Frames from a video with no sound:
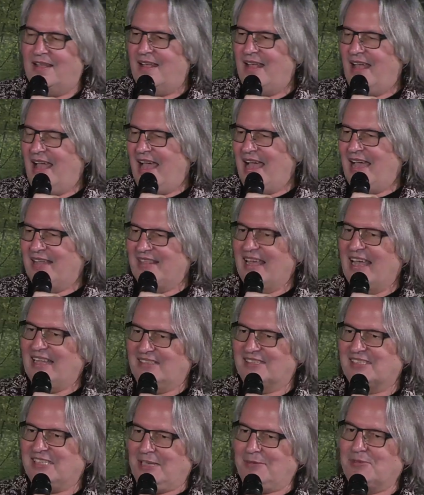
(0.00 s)
And
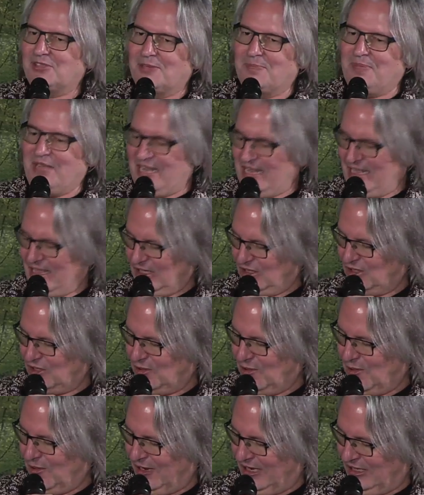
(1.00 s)
that seems to be the
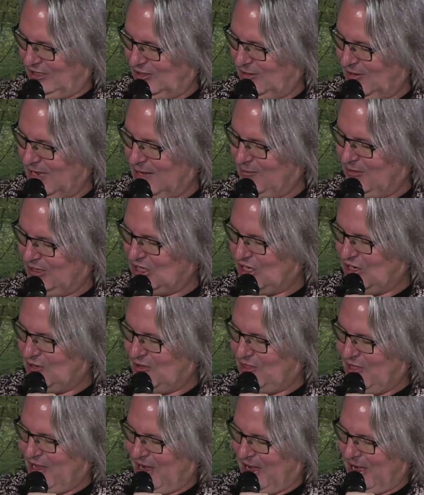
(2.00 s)
story. So I would go
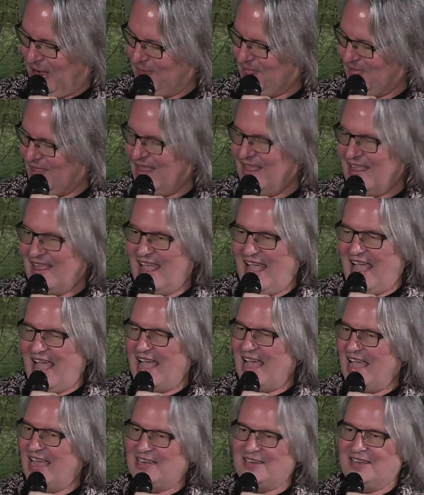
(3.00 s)
there,
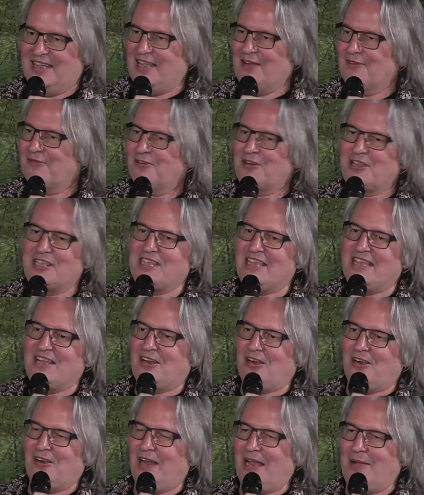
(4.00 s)
and every
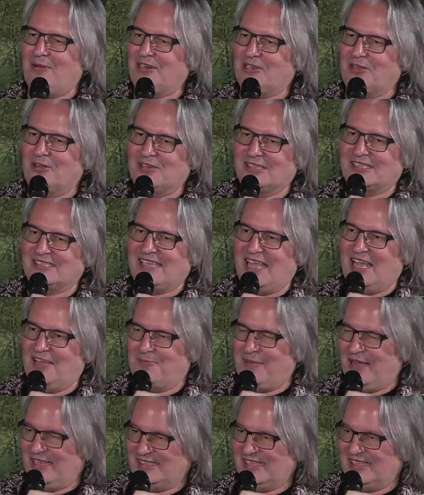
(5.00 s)
year I would go to South by